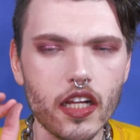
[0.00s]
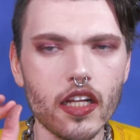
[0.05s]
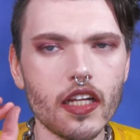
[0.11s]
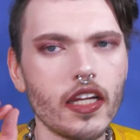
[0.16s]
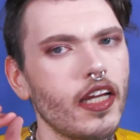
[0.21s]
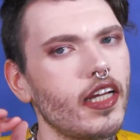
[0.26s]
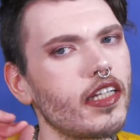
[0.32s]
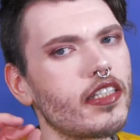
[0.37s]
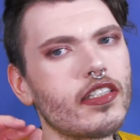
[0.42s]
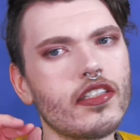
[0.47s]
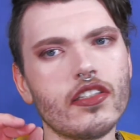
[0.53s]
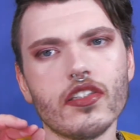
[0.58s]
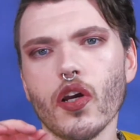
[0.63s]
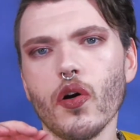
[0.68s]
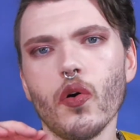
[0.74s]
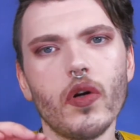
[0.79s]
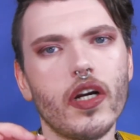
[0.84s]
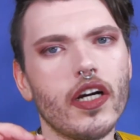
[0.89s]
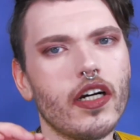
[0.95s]
It's
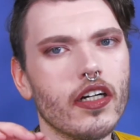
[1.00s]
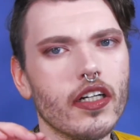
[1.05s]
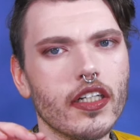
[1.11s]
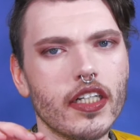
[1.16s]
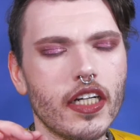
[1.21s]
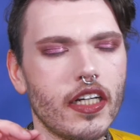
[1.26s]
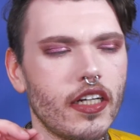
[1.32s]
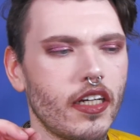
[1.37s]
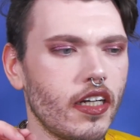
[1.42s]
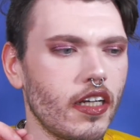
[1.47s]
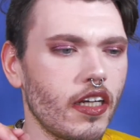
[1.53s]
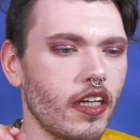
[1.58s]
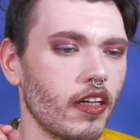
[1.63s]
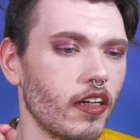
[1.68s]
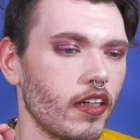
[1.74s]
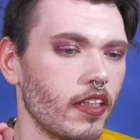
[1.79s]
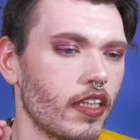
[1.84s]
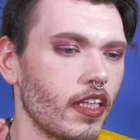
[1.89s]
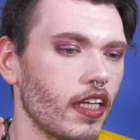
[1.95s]
so good.
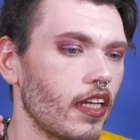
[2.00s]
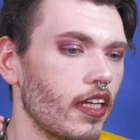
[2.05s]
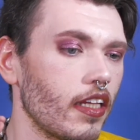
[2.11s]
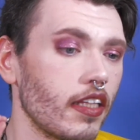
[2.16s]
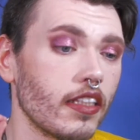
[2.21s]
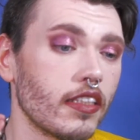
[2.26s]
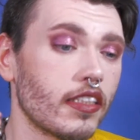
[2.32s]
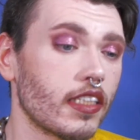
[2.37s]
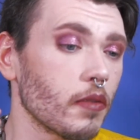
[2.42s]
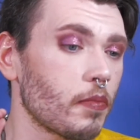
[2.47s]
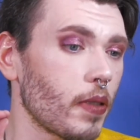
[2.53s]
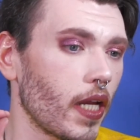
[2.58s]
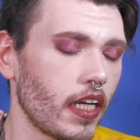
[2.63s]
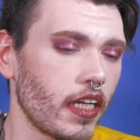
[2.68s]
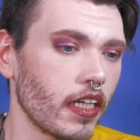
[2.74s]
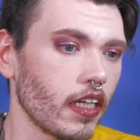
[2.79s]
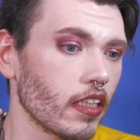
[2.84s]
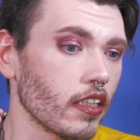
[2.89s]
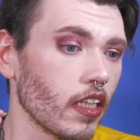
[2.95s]

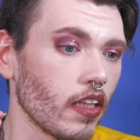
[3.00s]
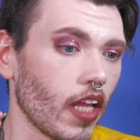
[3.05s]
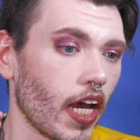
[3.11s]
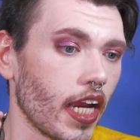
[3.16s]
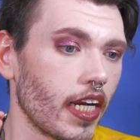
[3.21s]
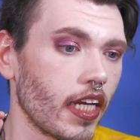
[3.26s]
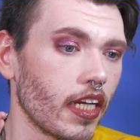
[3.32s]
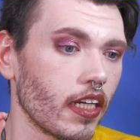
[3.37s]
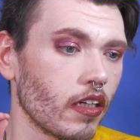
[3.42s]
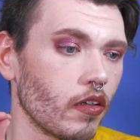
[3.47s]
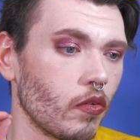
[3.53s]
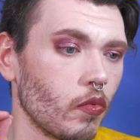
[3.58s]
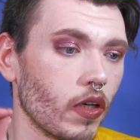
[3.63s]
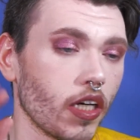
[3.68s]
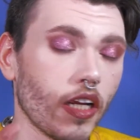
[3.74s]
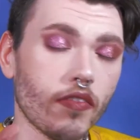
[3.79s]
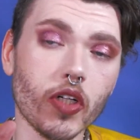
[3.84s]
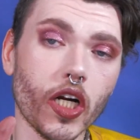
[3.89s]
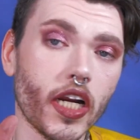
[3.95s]
Depending on the lighting,
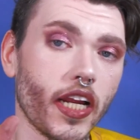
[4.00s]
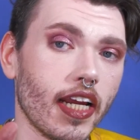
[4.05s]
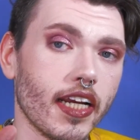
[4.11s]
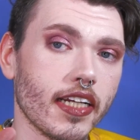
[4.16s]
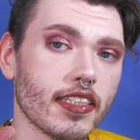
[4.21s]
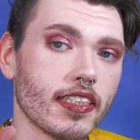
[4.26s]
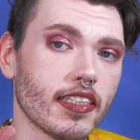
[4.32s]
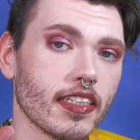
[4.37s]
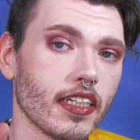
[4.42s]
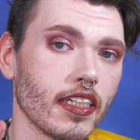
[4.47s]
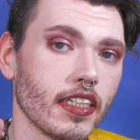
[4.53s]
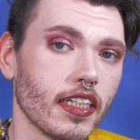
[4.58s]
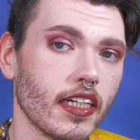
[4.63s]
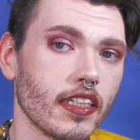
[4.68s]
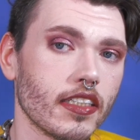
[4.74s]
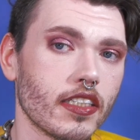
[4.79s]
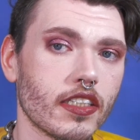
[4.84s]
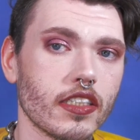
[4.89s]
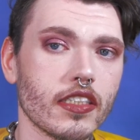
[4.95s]
whenever it hits it,
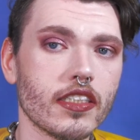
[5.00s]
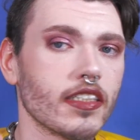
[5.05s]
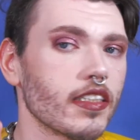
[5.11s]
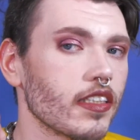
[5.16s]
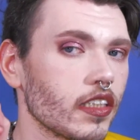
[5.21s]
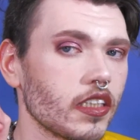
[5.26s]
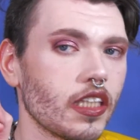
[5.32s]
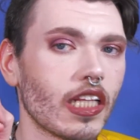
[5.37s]
it's just